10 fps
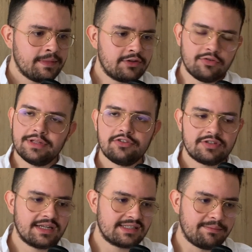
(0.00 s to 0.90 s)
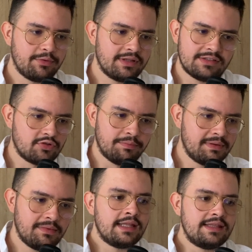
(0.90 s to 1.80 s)
So that's just an example and
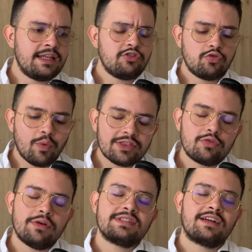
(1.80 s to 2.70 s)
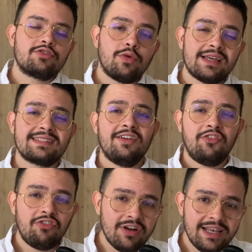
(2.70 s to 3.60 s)
stupid. Then you want to start to ask
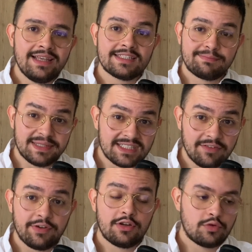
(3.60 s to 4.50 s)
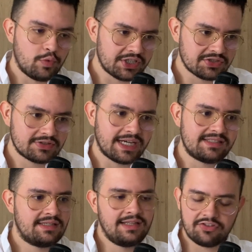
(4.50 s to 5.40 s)
really specific questions,
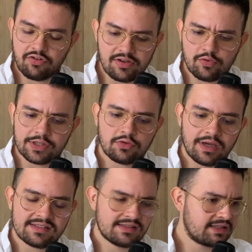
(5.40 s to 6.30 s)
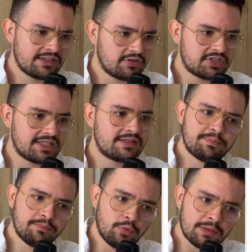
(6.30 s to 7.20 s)
guys. Literally, you want to ask things such as,
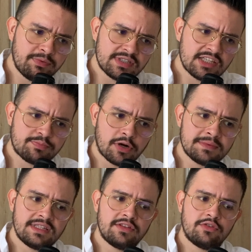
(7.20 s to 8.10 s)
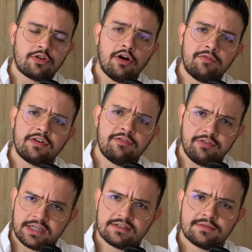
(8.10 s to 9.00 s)
what precise problems did your offer
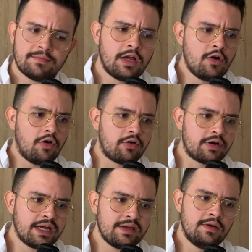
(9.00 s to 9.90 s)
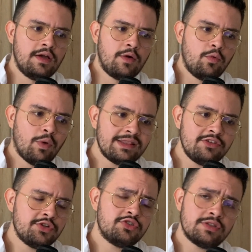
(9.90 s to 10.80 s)
fix? Or, hey, what did
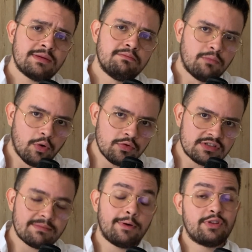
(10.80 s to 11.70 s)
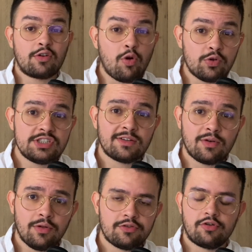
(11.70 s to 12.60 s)
you enjoy the most about the coaching
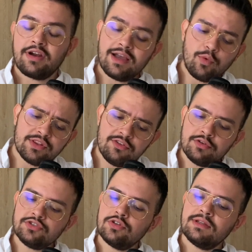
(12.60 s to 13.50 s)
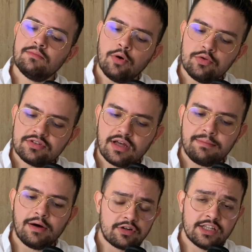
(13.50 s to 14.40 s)
calls? Or, hey, what did you enjoy the most
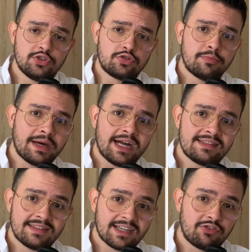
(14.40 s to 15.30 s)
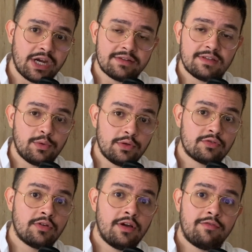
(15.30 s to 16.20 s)
about the YouTube ads and the creatives that we
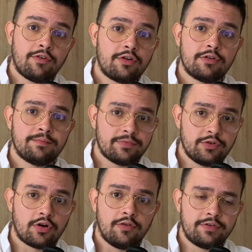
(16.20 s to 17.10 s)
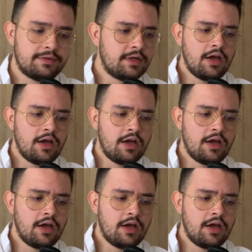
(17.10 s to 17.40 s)
use for your offer?